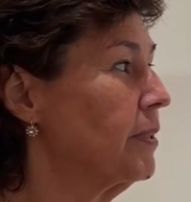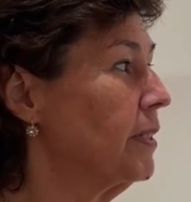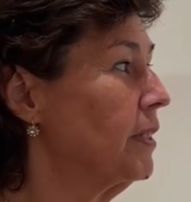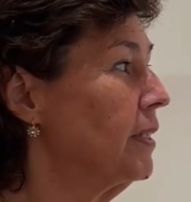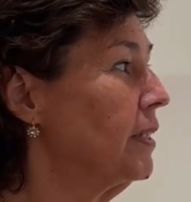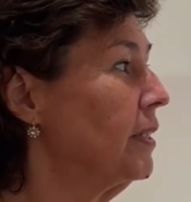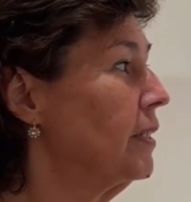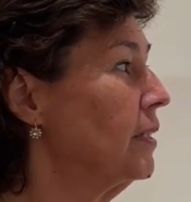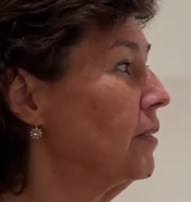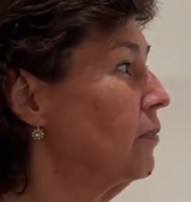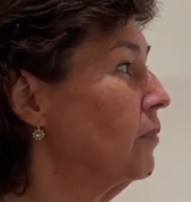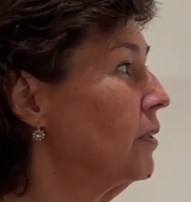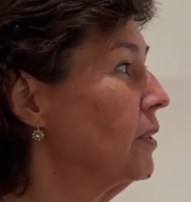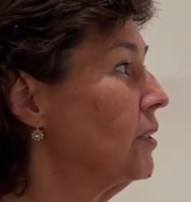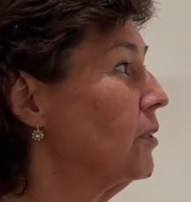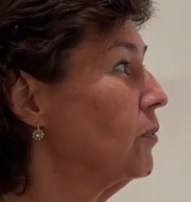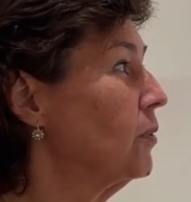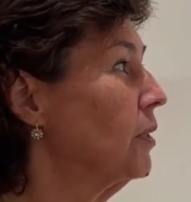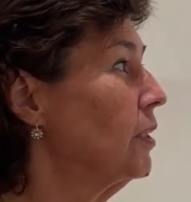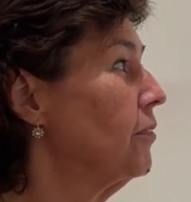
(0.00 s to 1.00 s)
and
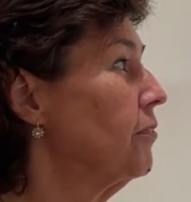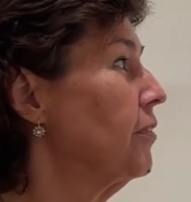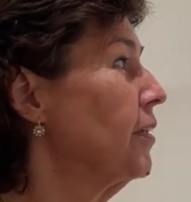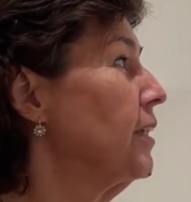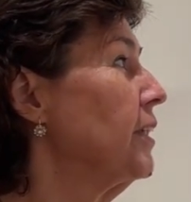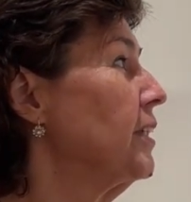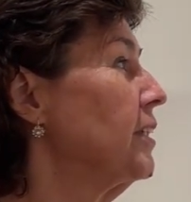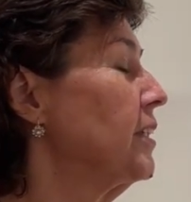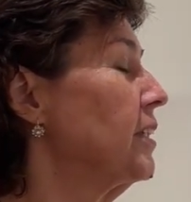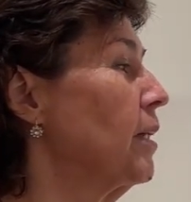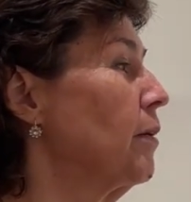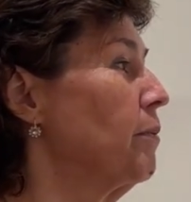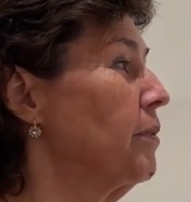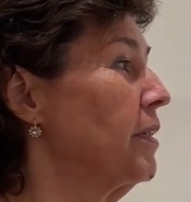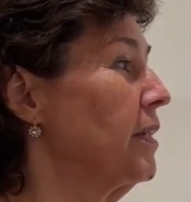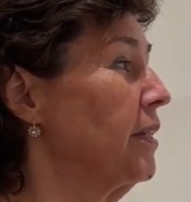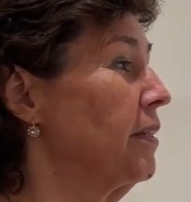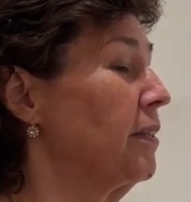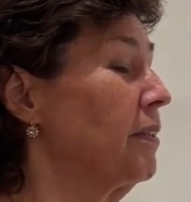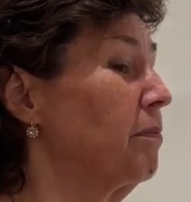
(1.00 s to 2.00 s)
what's really funny is some of
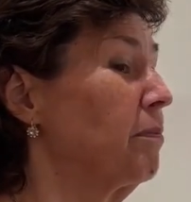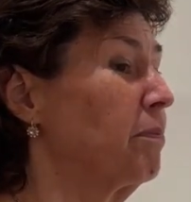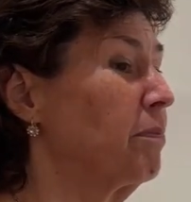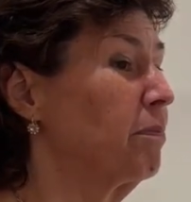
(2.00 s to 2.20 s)
the